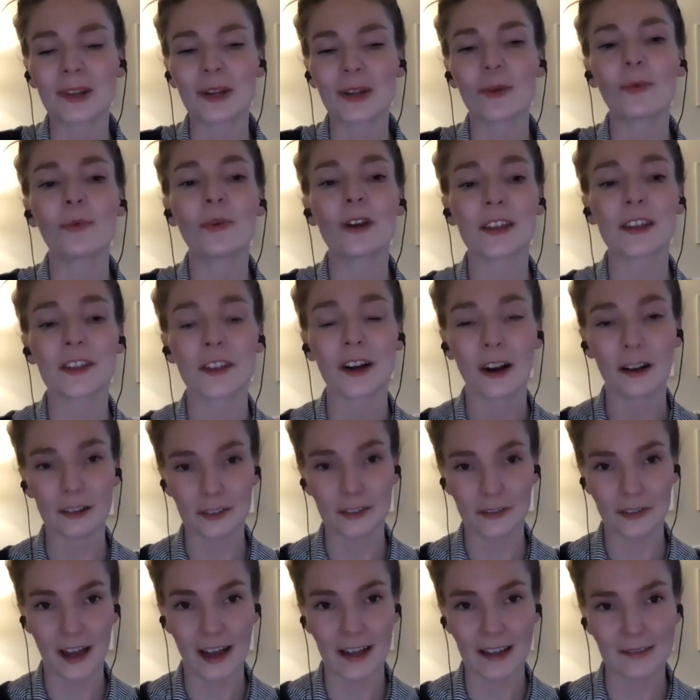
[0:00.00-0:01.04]
With all
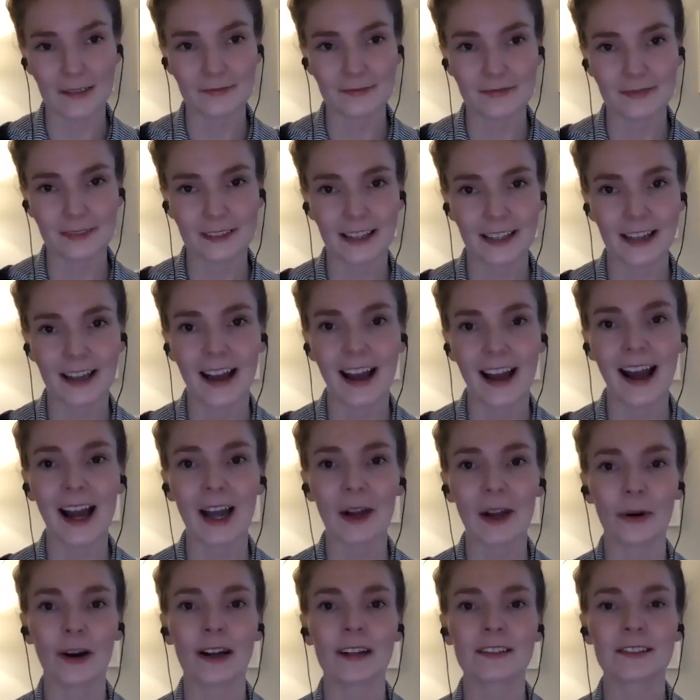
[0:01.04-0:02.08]
of that,
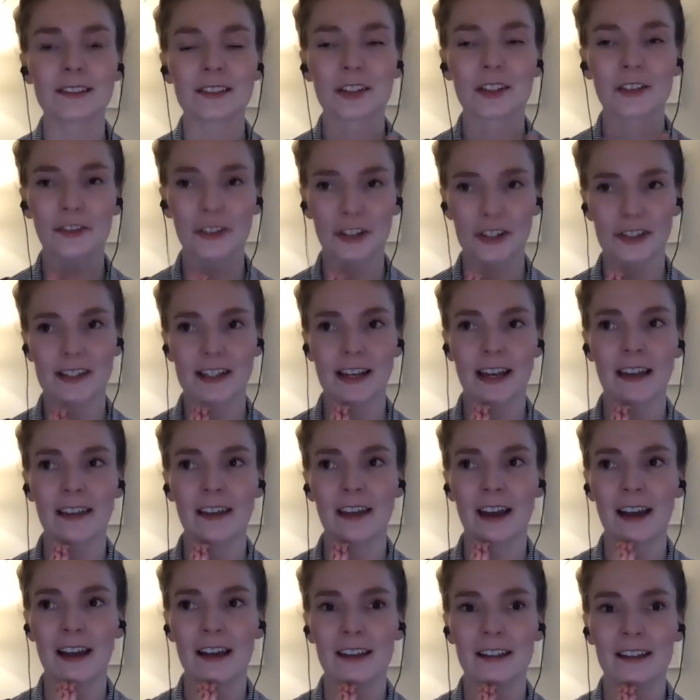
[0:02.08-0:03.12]
I want to first say
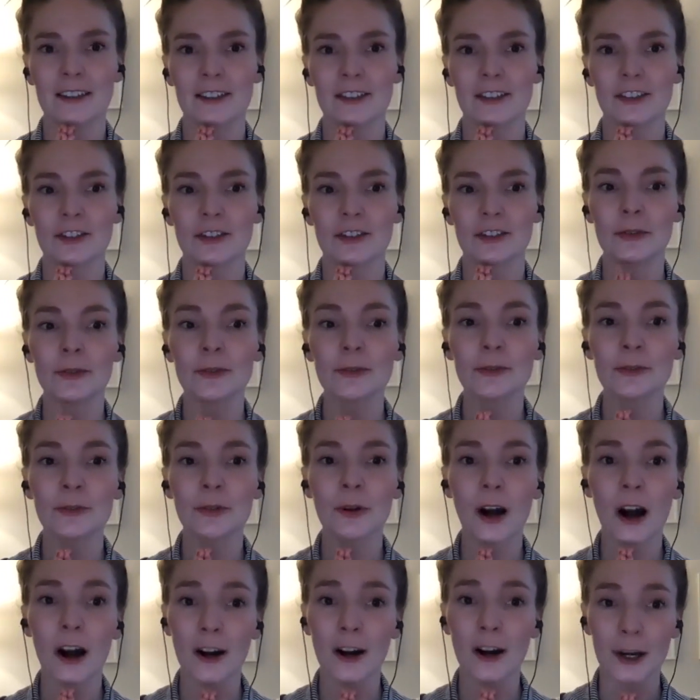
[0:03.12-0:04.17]
that
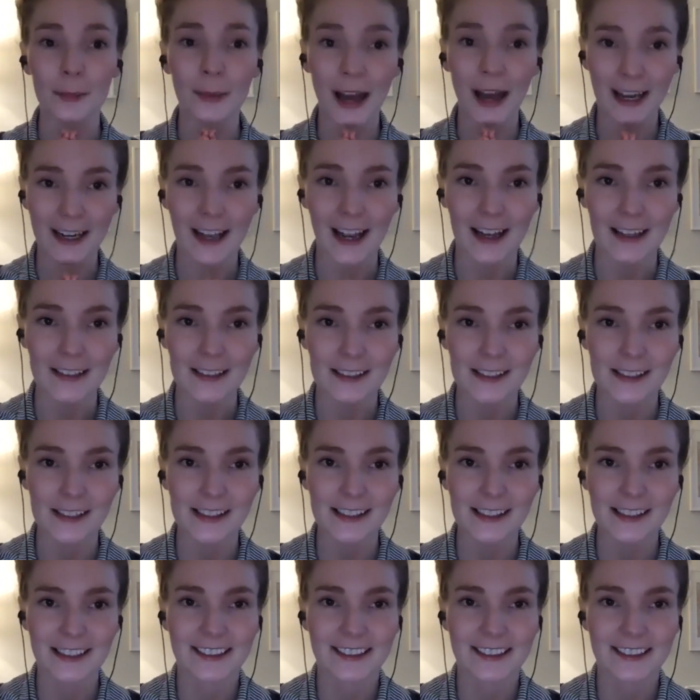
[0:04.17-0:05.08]
you are a badass.